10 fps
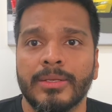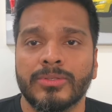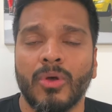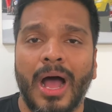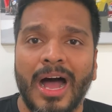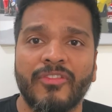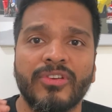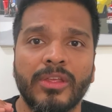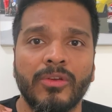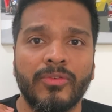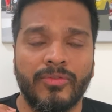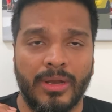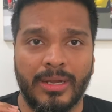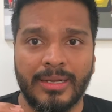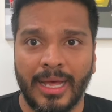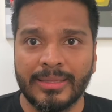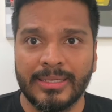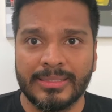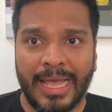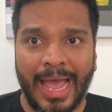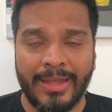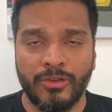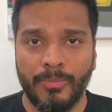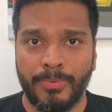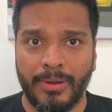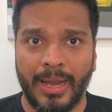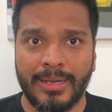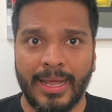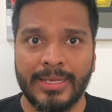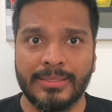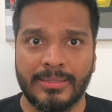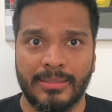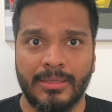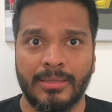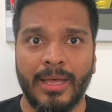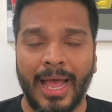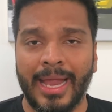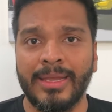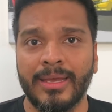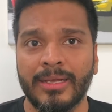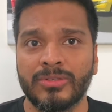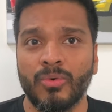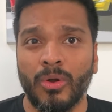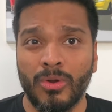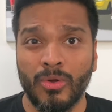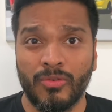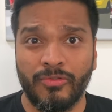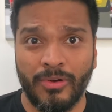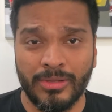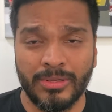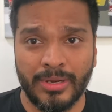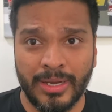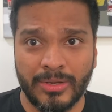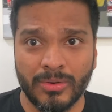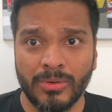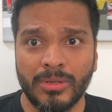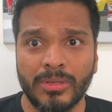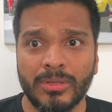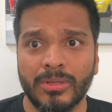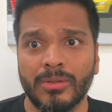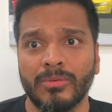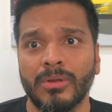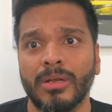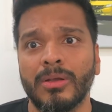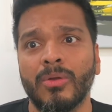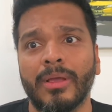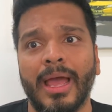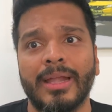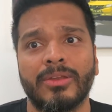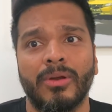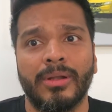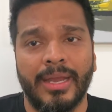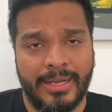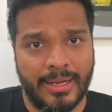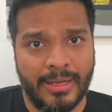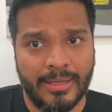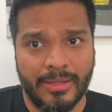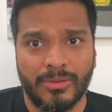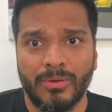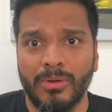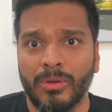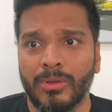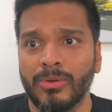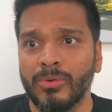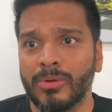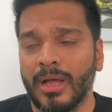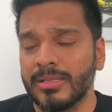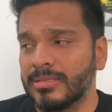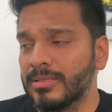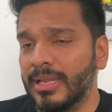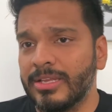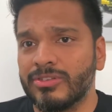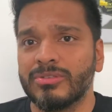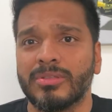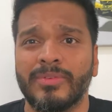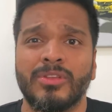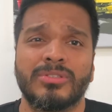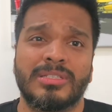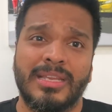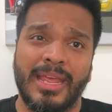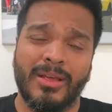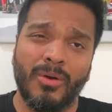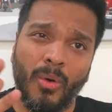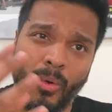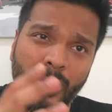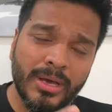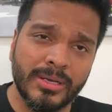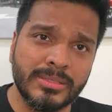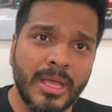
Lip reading: So after you've done this and you prioritize the ideas you want to look further into, you will look at your data, you do consultations with your stakeholders,